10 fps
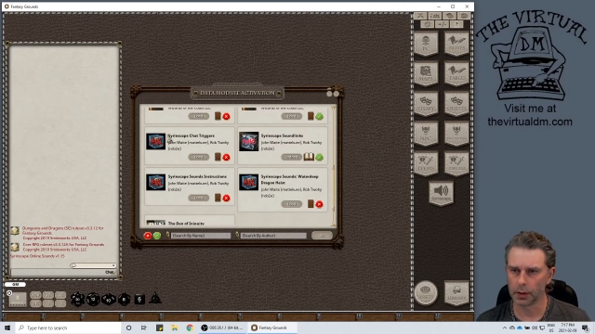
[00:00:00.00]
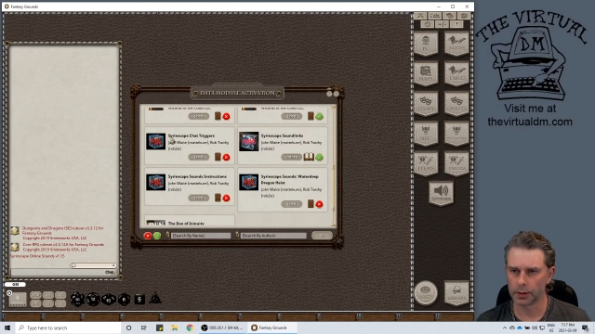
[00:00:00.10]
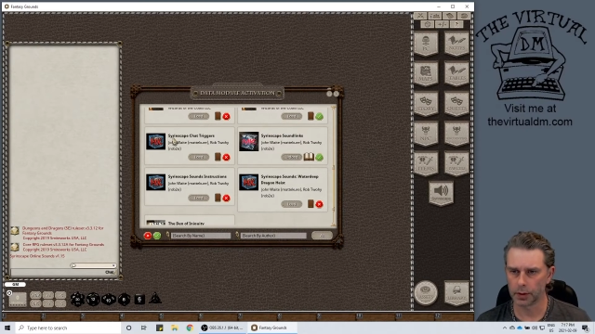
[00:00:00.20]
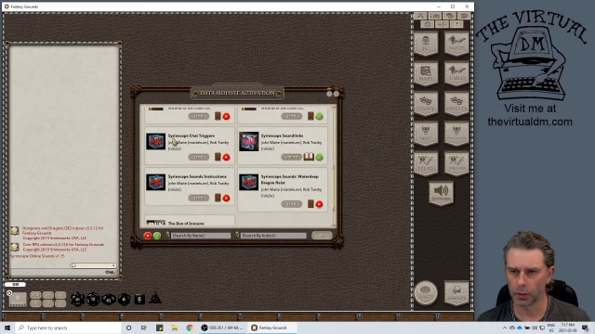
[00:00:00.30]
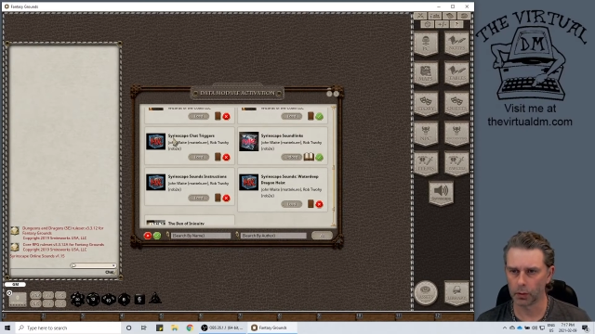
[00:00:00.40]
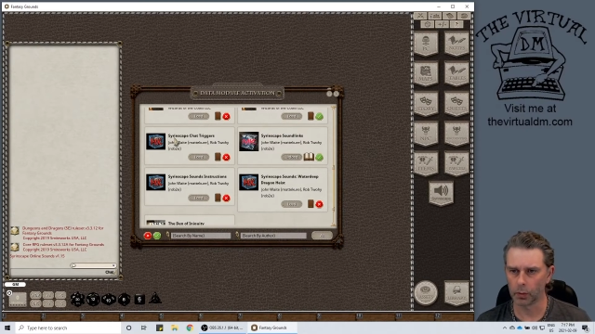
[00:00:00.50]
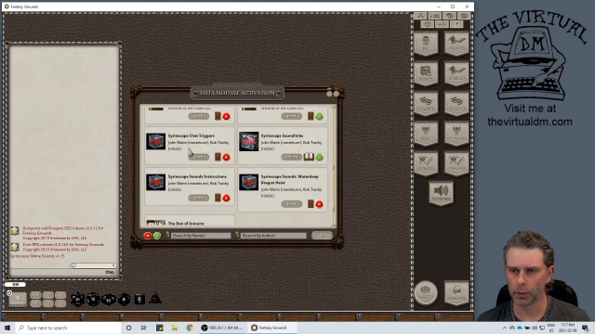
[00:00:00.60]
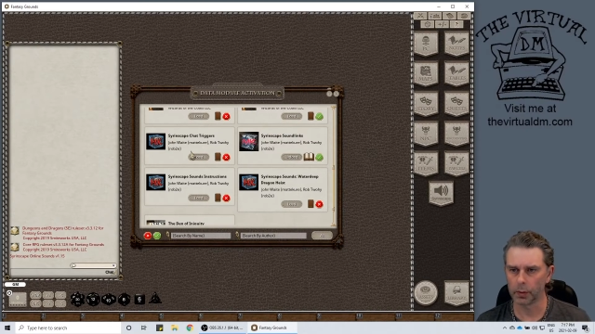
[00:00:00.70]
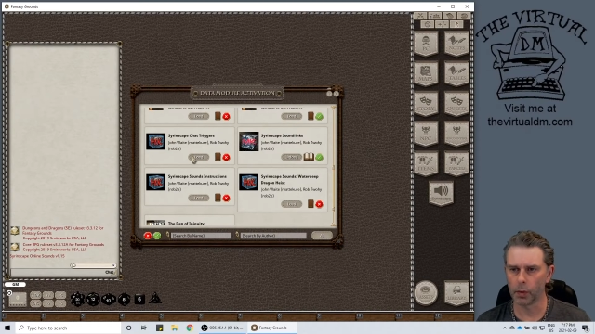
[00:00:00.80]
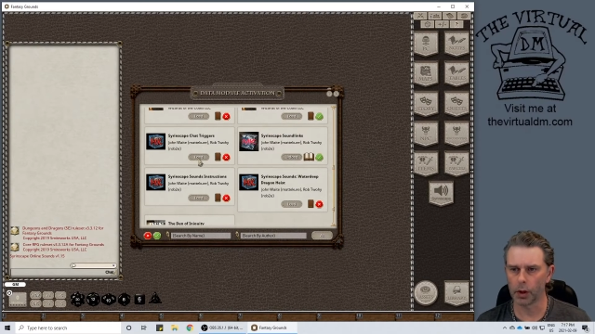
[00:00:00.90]
So
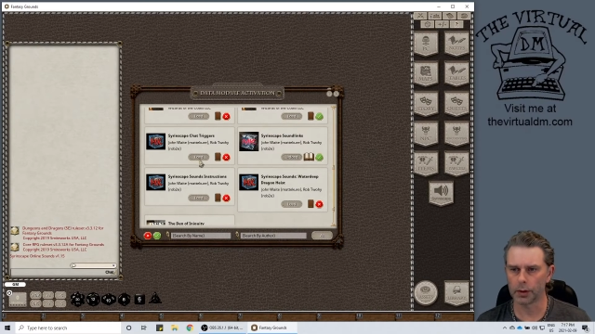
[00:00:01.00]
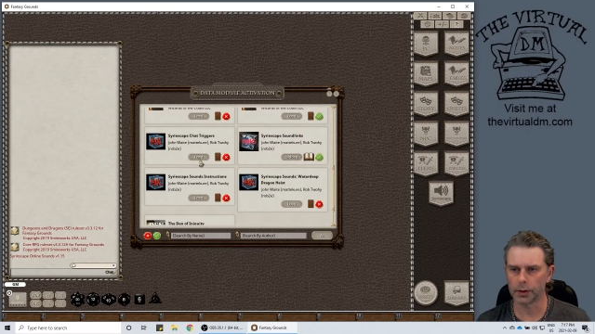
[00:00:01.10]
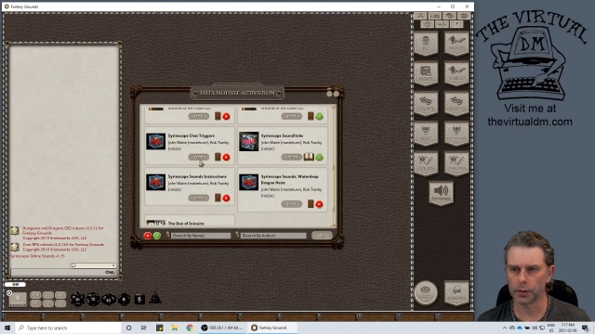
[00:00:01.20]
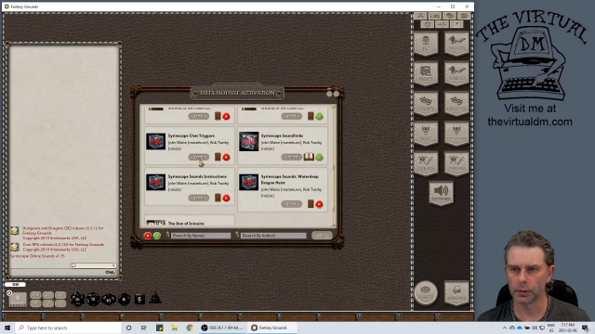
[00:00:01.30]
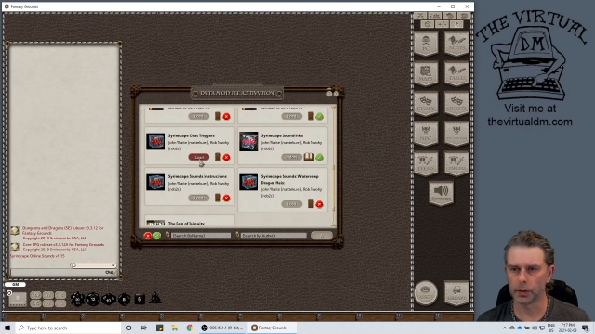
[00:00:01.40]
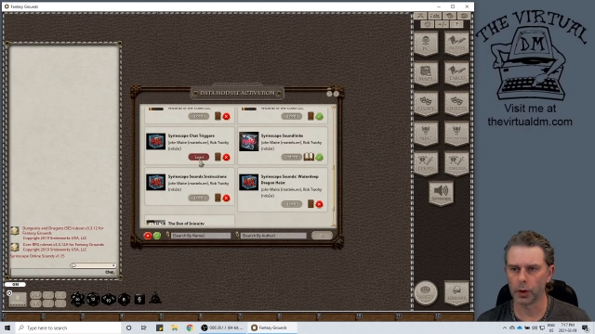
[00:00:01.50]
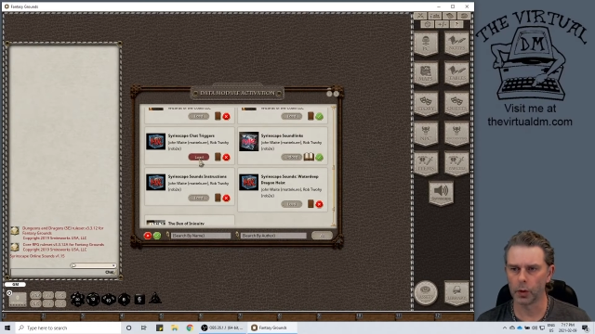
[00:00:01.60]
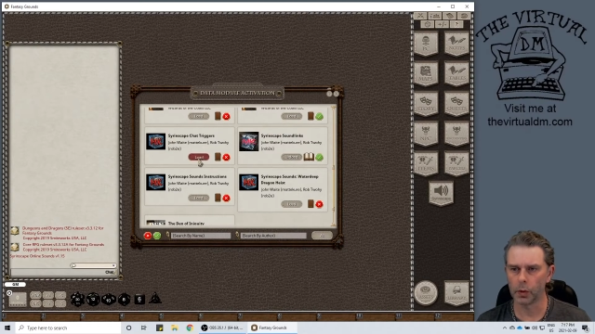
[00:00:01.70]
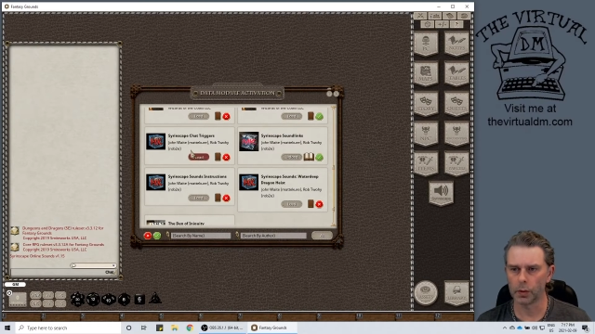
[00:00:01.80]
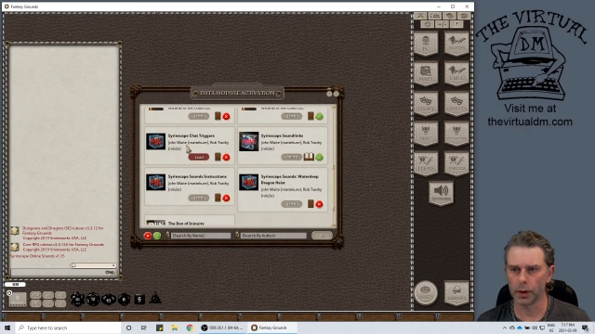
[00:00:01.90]
we want to
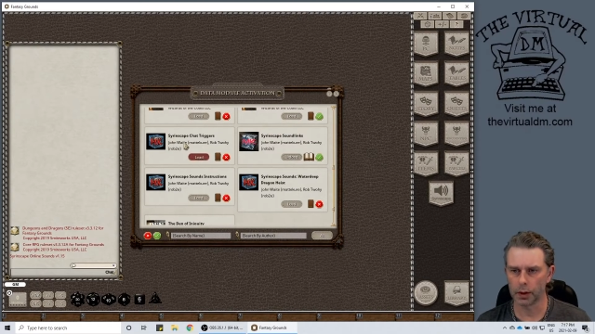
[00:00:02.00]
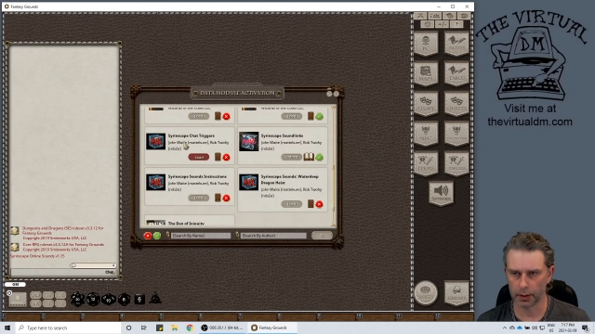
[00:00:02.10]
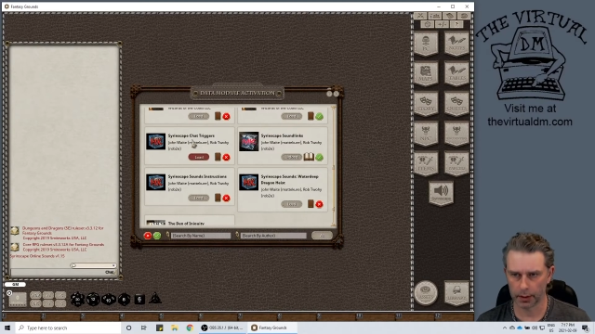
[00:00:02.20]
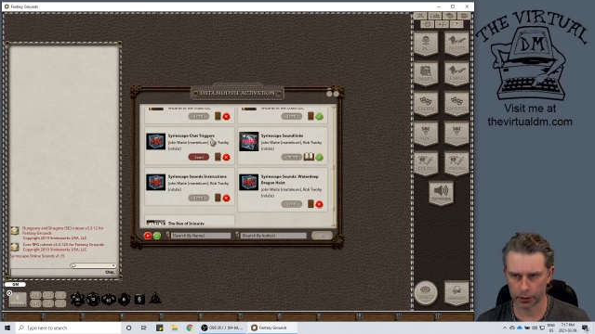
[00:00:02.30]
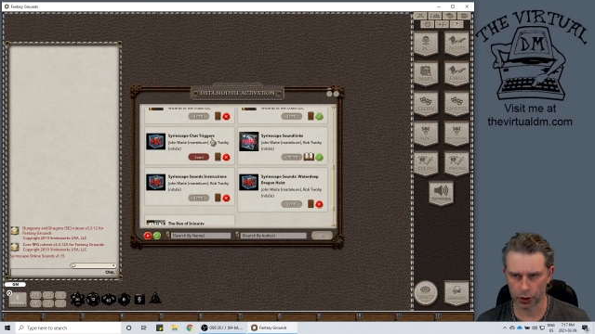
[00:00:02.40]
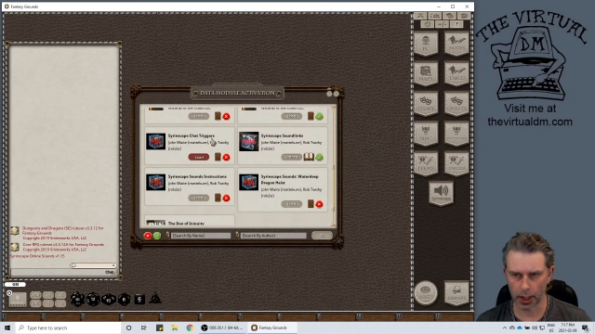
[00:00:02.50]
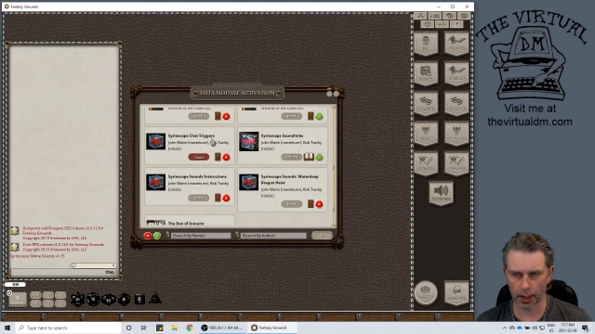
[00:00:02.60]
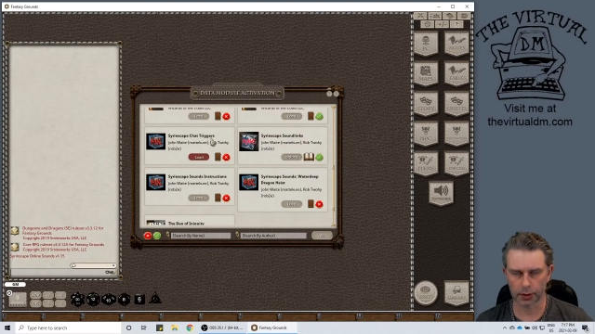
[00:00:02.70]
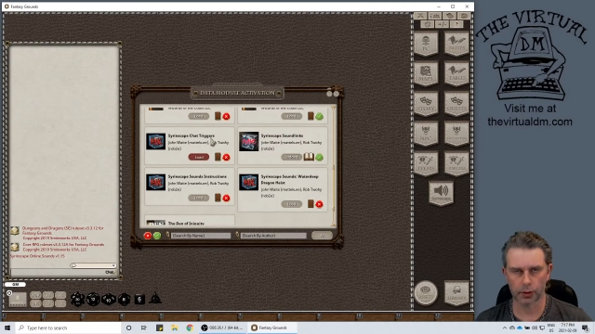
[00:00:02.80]
load the chat